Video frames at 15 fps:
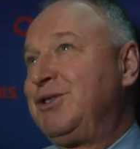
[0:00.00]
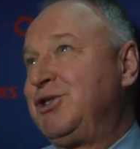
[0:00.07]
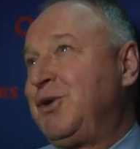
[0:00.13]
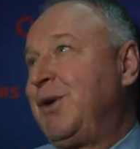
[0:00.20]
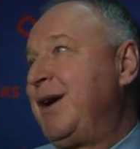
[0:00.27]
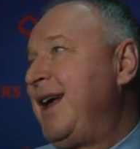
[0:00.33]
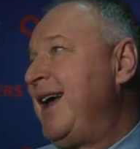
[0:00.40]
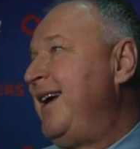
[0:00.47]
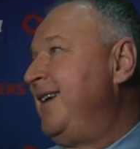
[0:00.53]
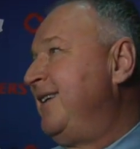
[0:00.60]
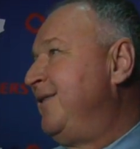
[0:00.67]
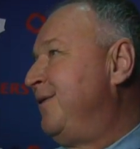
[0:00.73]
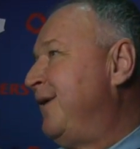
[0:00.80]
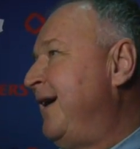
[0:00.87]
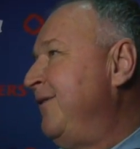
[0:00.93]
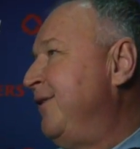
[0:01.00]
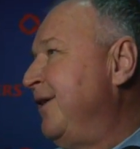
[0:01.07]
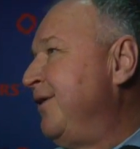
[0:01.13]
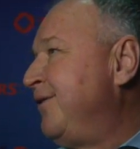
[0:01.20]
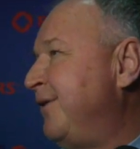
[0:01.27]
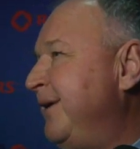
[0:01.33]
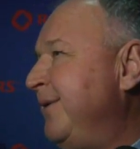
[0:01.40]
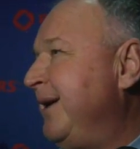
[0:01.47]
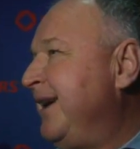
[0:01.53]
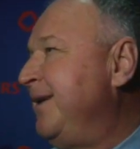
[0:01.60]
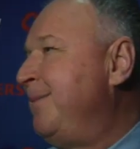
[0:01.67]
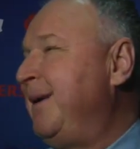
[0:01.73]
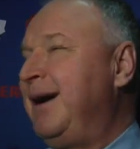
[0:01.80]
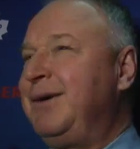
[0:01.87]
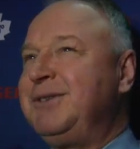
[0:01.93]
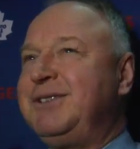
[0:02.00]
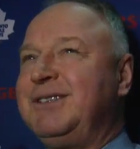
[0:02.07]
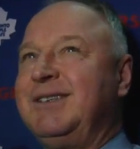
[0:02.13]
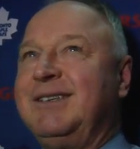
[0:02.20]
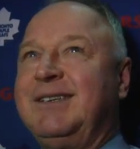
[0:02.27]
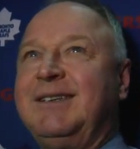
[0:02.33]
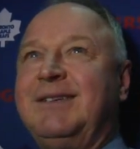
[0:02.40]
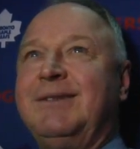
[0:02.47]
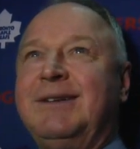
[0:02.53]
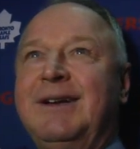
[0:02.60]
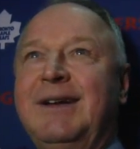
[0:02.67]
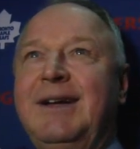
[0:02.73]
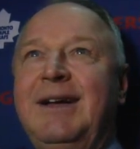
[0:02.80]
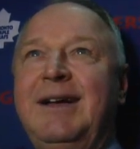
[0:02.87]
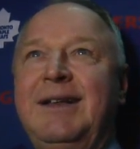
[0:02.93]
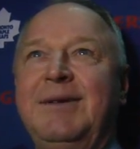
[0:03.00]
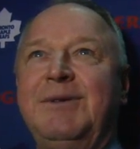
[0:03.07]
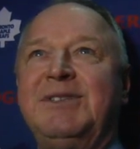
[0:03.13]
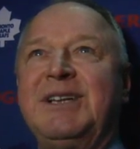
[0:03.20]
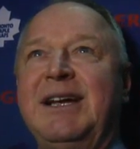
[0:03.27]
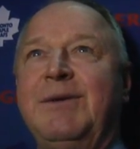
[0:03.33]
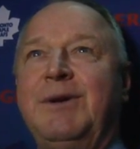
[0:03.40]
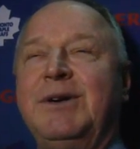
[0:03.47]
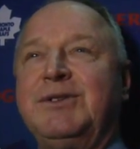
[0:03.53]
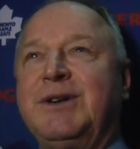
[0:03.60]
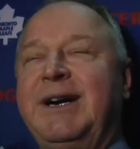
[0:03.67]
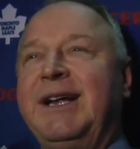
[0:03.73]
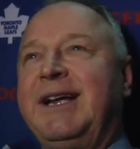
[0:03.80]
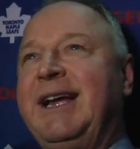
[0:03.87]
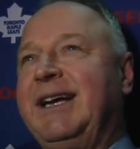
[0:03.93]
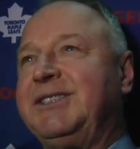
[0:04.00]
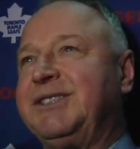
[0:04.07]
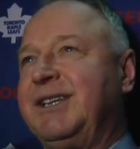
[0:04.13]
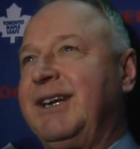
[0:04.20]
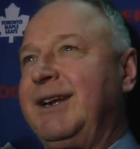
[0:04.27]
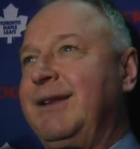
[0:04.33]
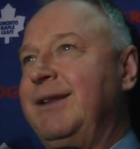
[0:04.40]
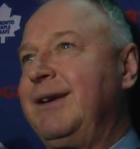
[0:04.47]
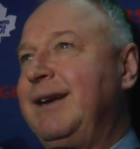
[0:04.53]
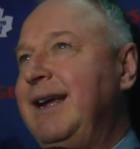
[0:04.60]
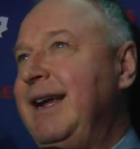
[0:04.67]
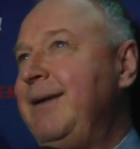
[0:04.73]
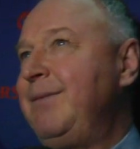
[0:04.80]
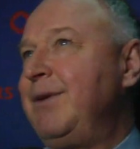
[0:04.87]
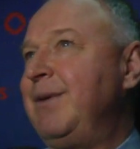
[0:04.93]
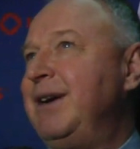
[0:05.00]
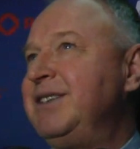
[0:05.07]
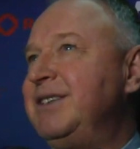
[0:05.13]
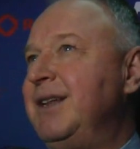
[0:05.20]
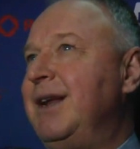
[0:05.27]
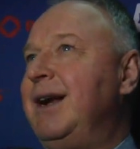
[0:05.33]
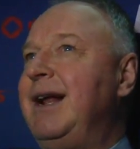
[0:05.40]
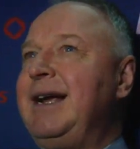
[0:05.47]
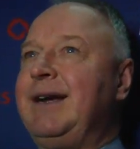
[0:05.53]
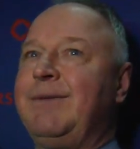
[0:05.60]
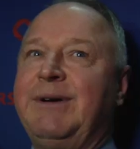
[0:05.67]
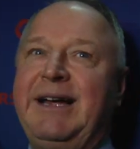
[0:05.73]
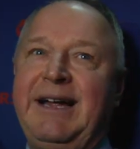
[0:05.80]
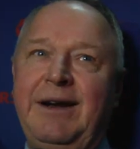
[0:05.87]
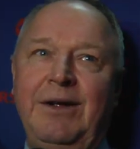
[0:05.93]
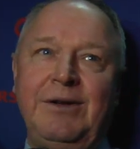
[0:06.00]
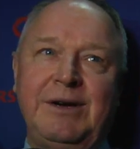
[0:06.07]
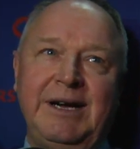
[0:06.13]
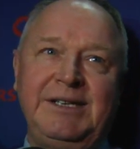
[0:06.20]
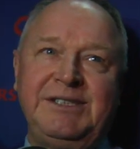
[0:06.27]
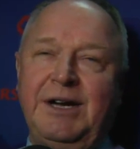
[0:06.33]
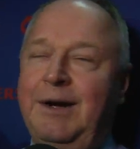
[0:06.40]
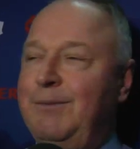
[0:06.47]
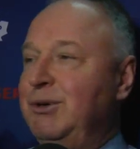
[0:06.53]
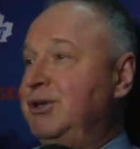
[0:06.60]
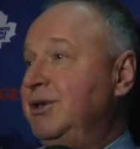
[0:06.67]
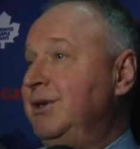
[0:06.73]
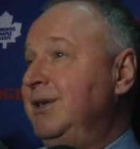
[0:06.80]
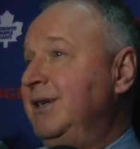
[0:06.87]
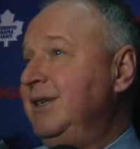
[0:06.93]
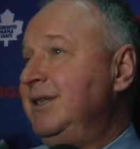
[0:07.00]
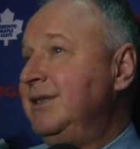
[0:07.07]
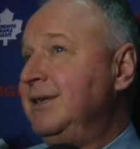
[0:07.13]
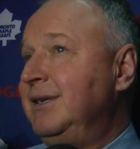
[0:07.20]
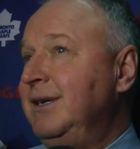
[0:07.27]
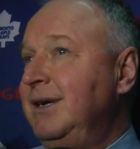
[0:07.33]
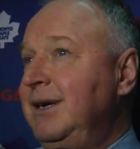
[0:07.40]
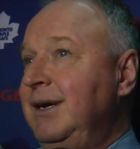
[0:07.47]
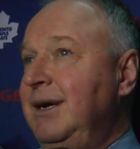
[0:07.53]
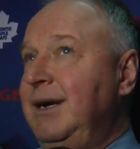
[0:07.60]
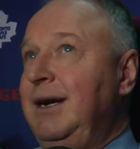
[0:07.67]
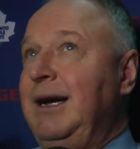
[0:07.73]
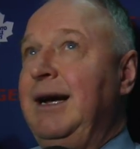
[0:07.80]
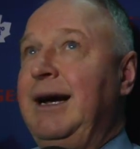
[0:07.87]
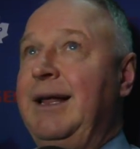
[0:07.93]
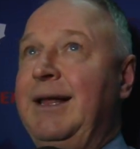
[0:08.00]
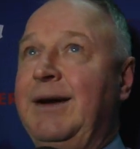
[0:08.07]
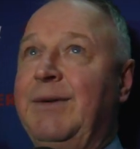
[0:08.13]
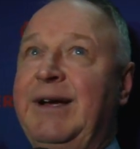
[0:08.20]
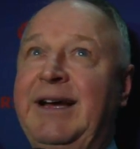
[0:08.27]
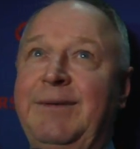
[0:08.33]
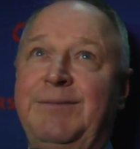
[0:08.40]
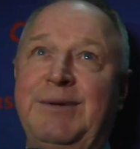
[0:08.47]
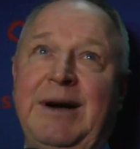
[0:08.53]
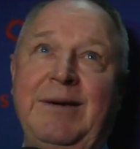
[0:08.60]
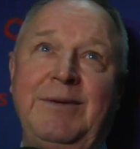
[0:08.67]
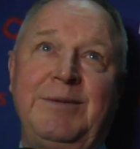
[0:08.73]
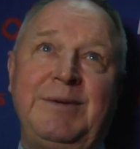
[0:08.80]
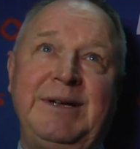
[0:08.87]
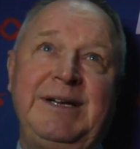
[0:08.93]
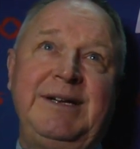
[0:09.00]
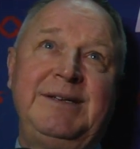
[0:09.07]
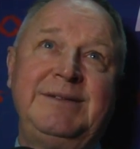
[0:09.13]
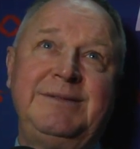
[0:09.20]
shorthanded 5-on-3, we get a bounce, and it was like we were trying to catch the game the rest of the night. We had all kinds of opportunities. I think we had probably